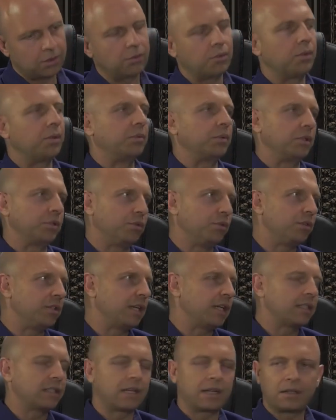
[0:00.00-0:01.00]
Yes, we will do
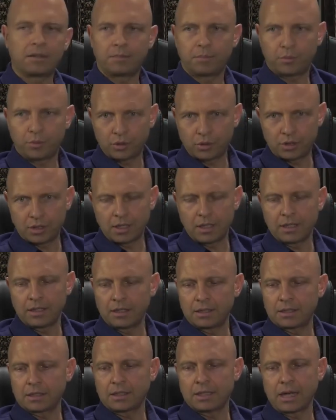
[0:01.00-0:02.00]
that. I'll put the
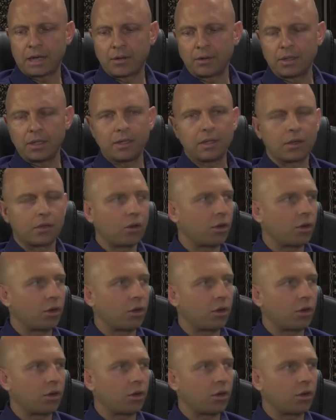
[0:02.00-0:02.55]
links down in the